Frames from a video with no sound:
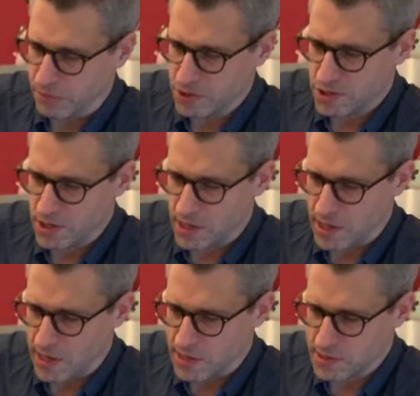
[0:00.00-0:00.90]
bridge
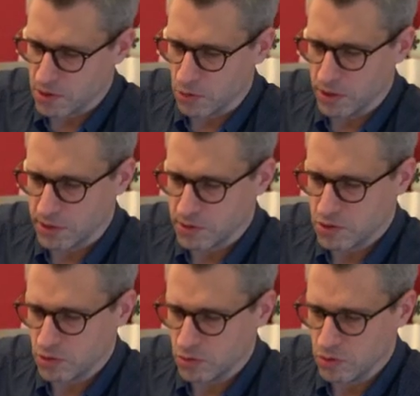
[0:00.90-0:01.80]
is going
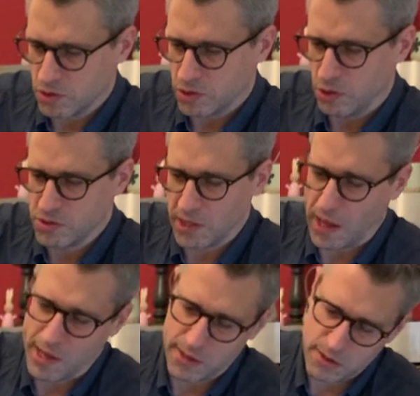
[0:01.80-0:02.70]
to close
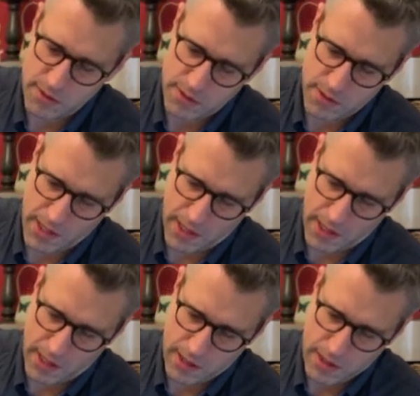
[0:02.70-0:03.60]
again,
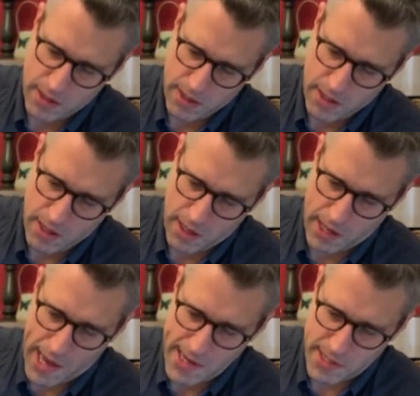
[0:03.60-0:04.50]
the
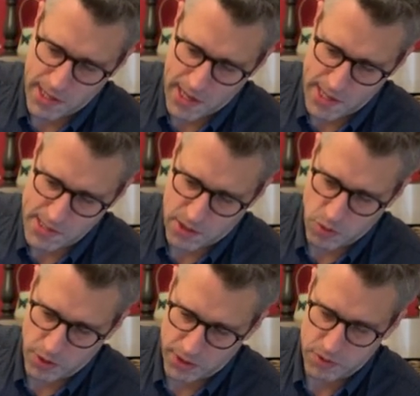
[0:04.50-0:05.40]
light is
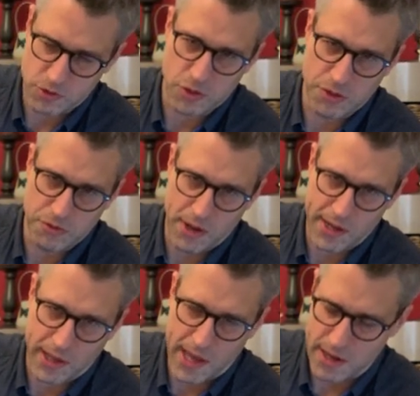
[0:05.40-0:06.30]
going to turn red
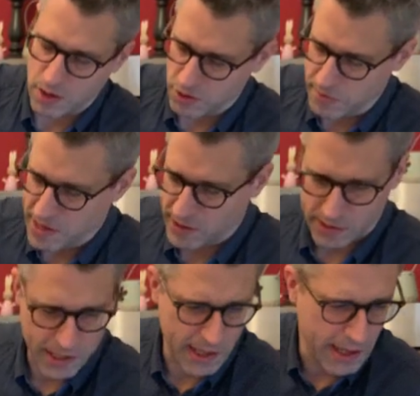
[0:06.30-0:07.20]
again
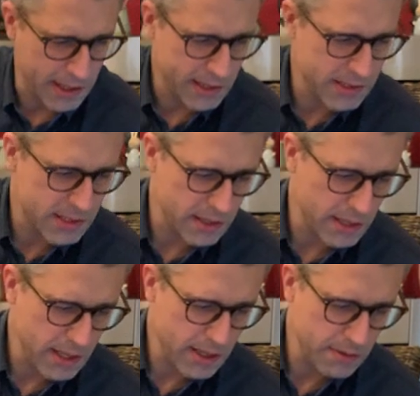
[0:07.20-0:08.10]
automatically and
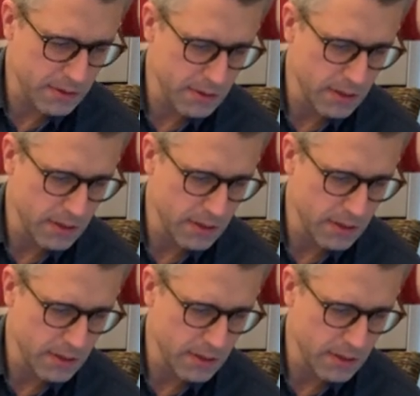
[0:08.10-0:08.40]
instantly.